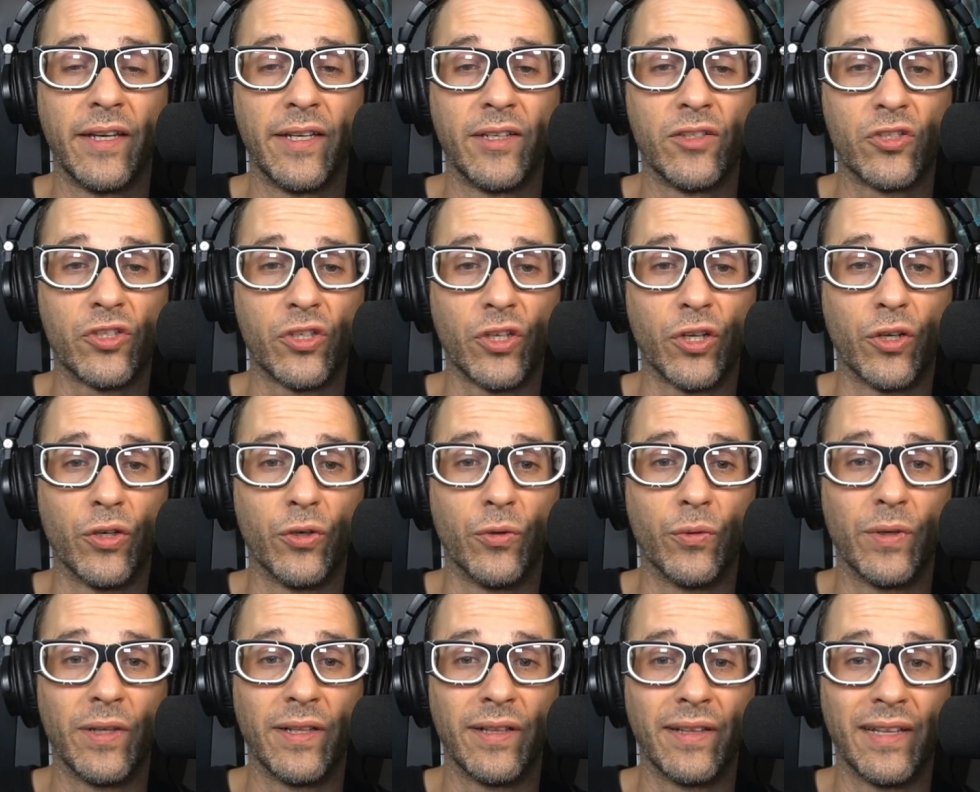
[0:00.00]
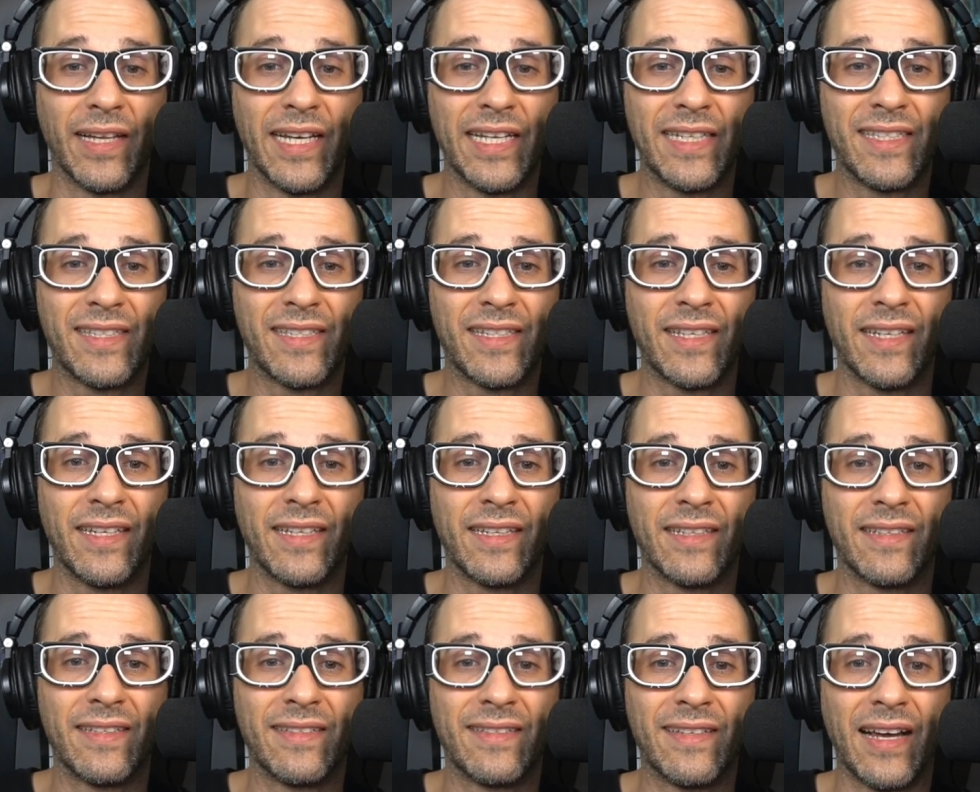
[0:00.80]
So let's
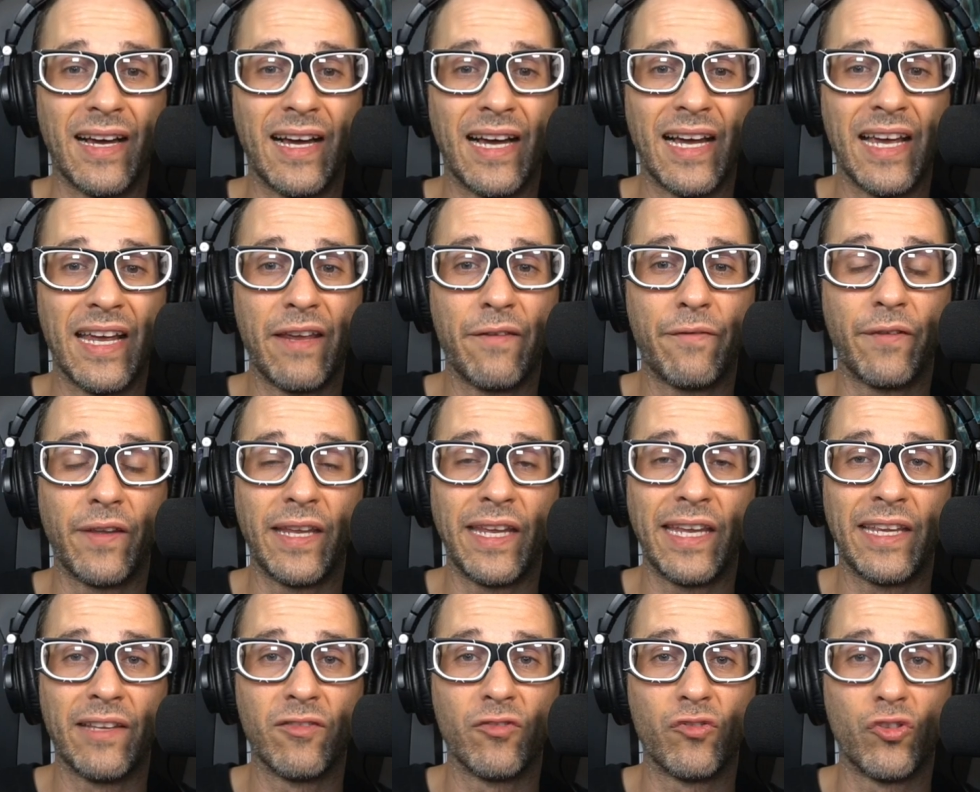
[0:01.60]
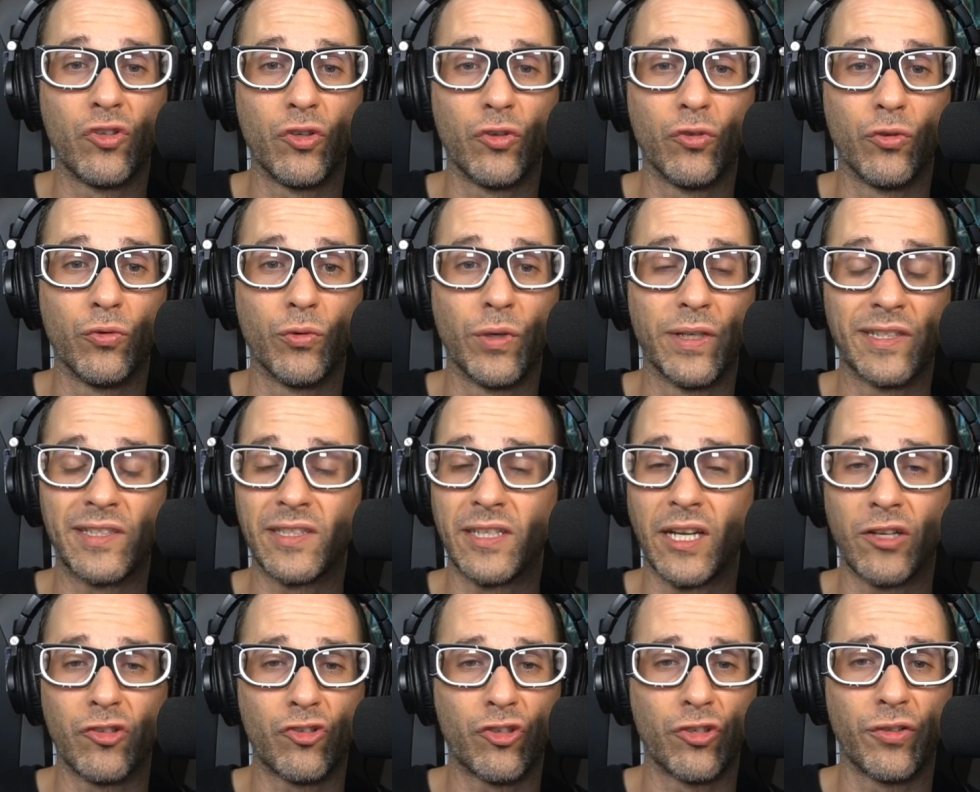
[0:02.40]
dive into
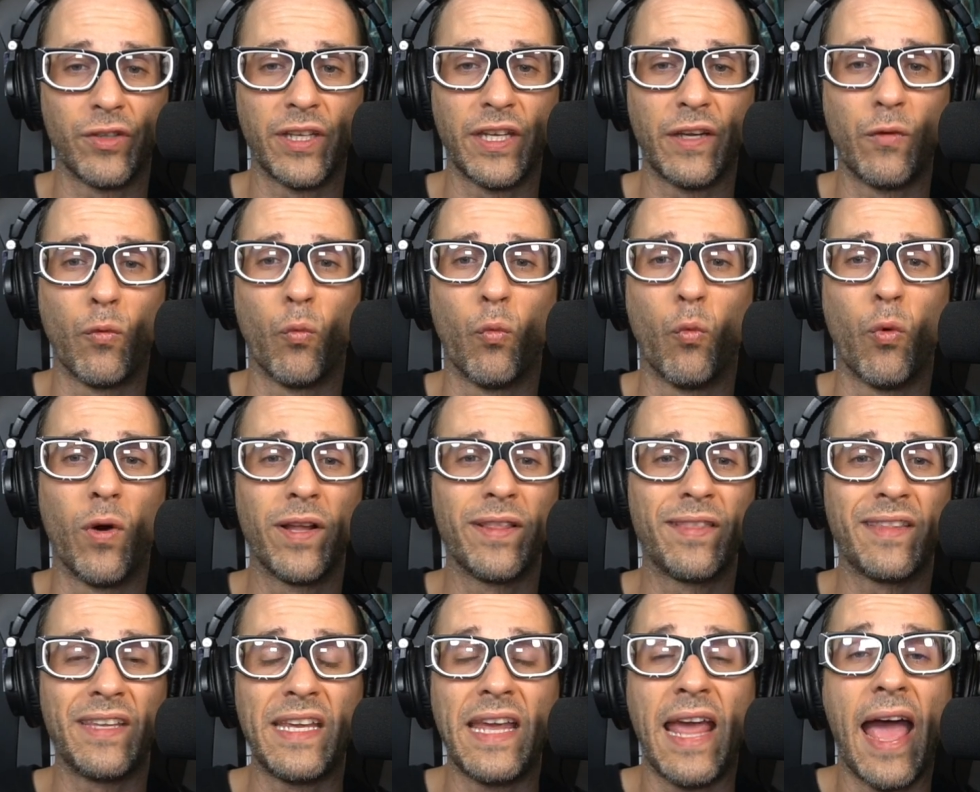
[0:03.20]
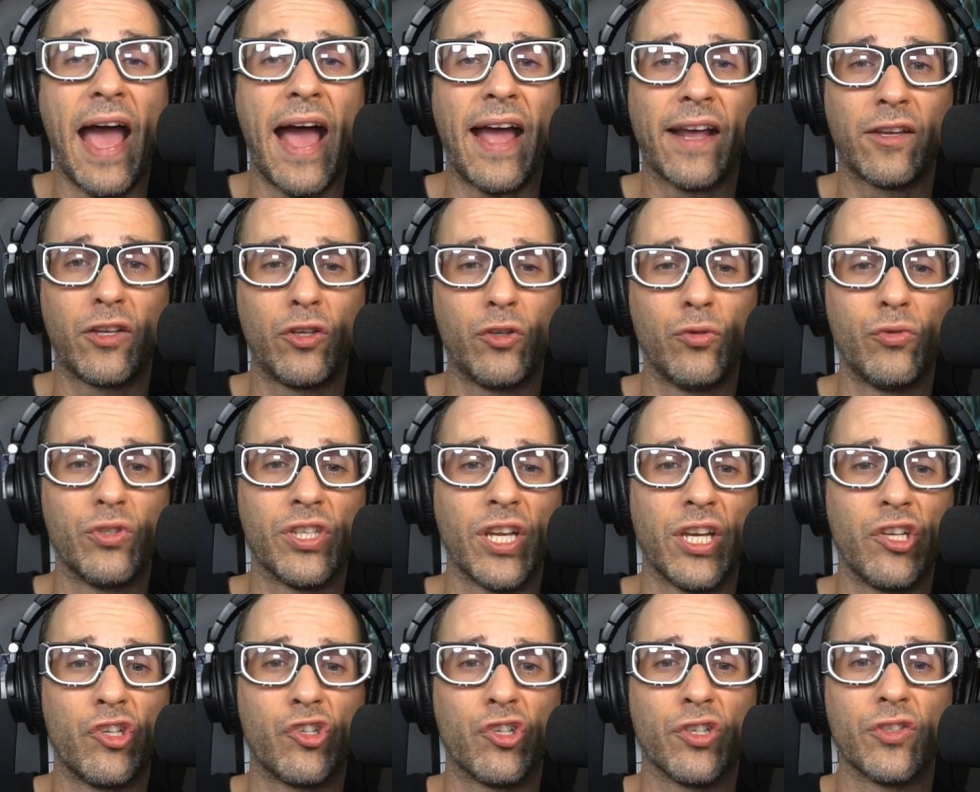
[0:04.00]
essentially what the
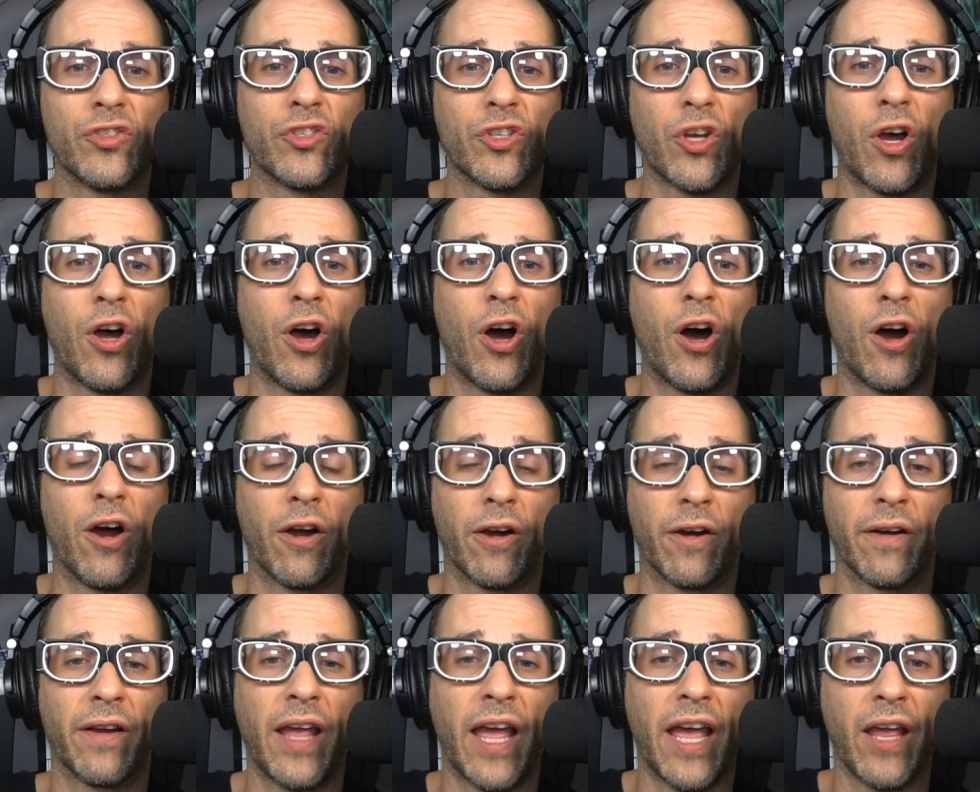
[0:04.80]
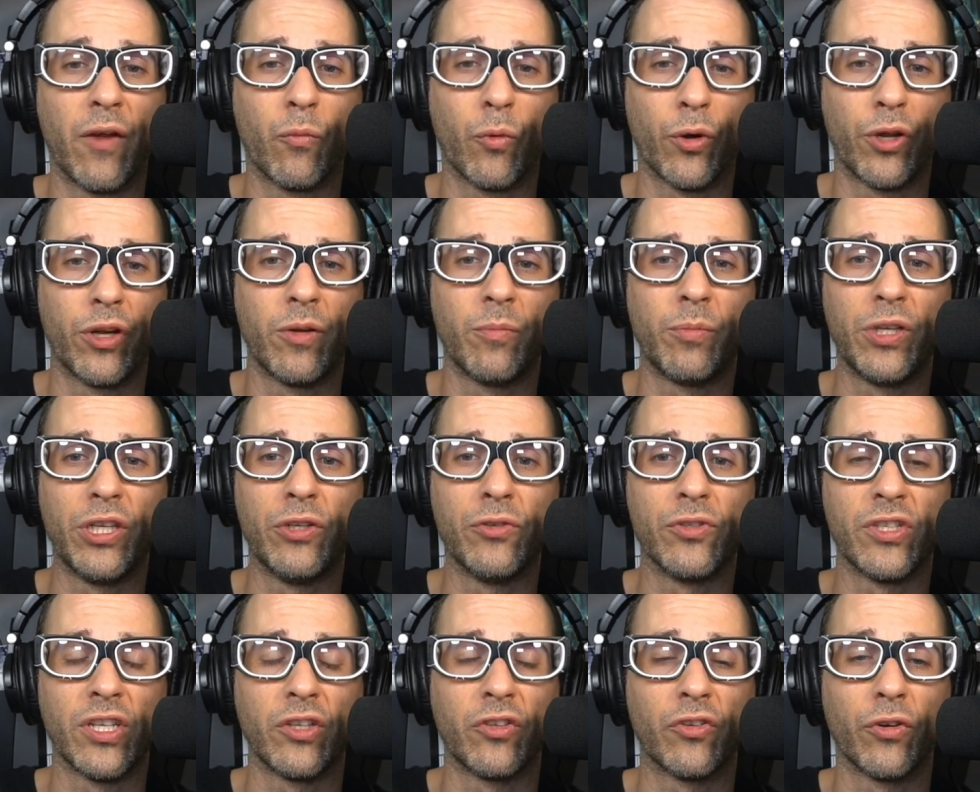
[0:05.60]
accusations are. And we're going to be
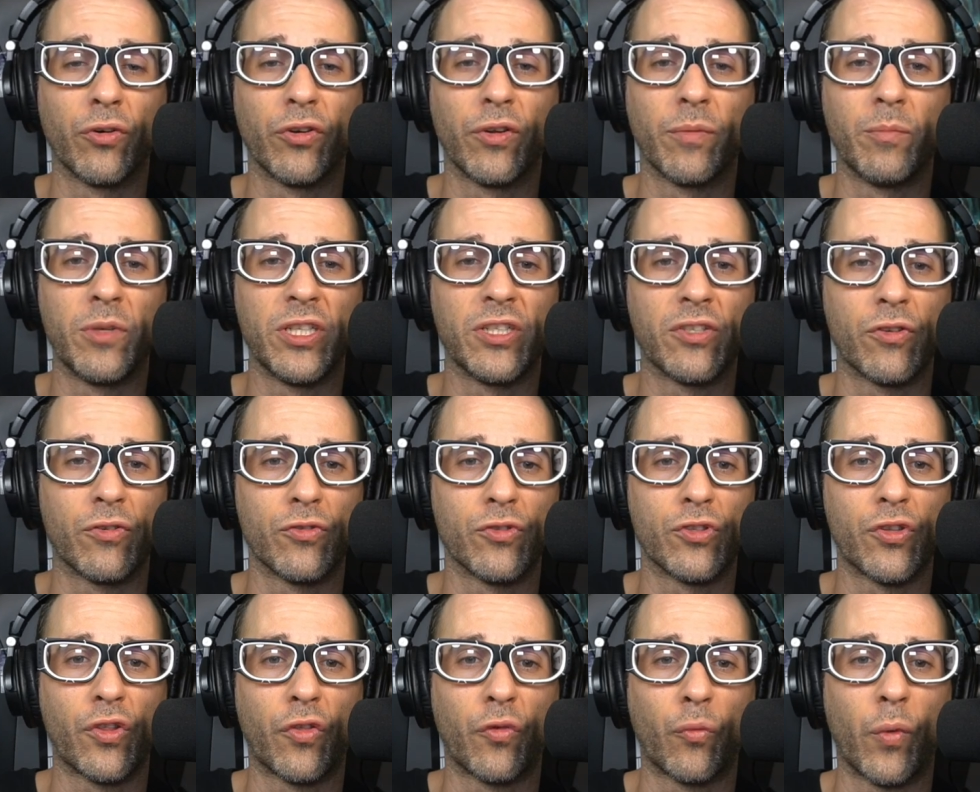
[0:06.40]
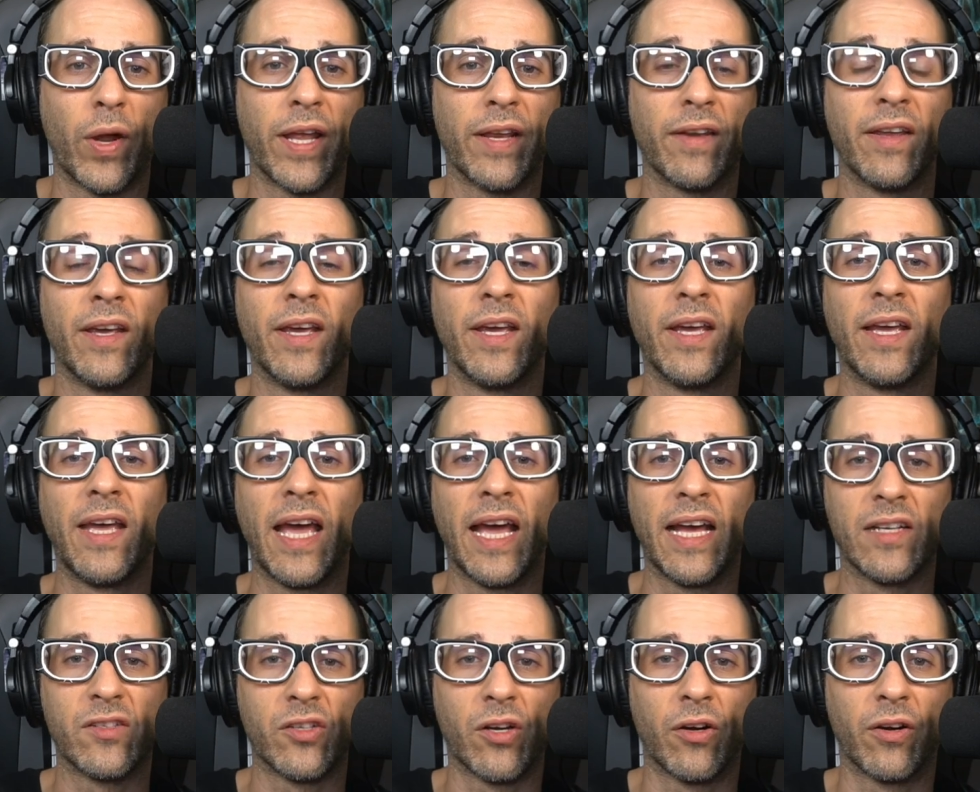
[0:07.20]
using Turd de Meester's thread
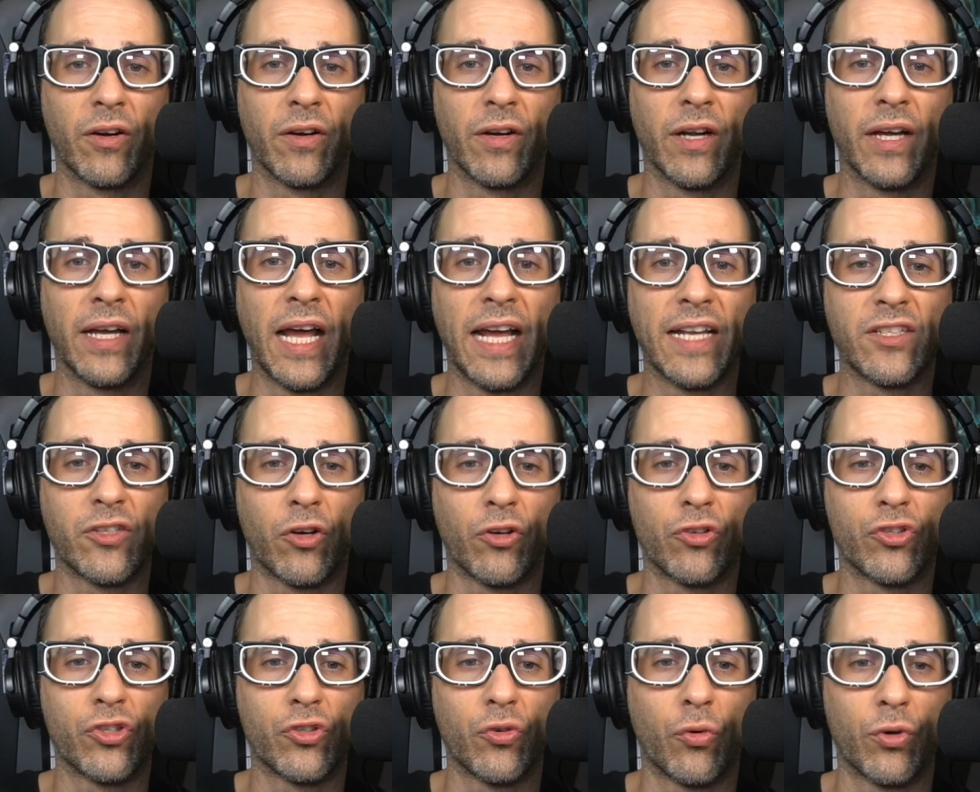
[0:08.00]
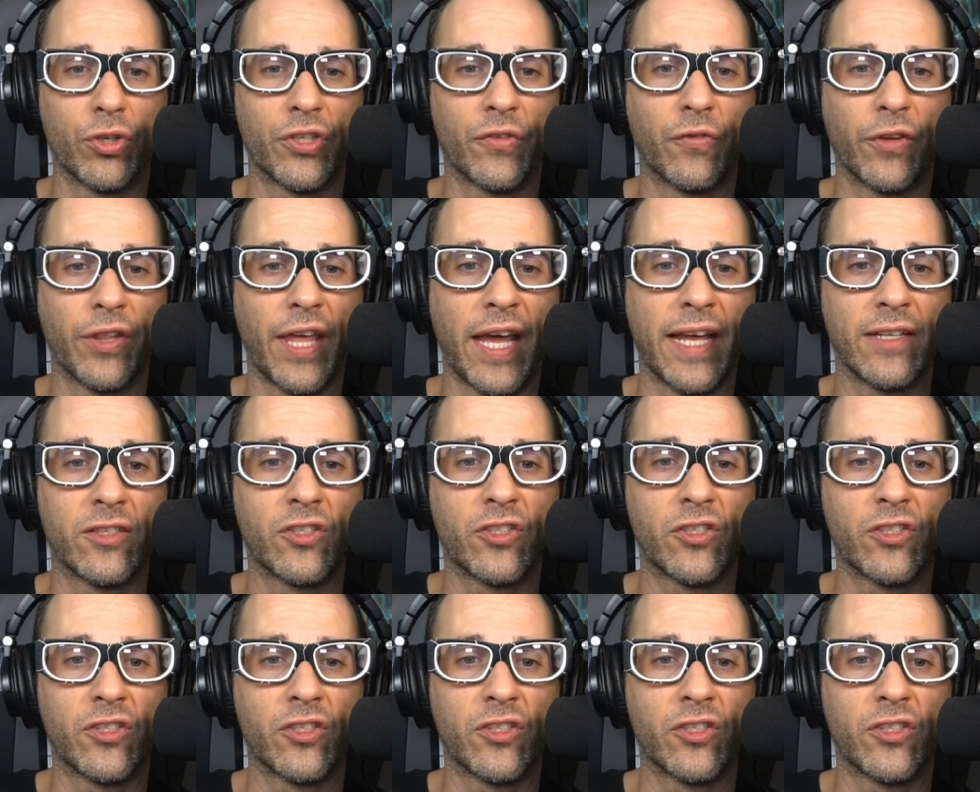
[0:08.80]
as our source for that.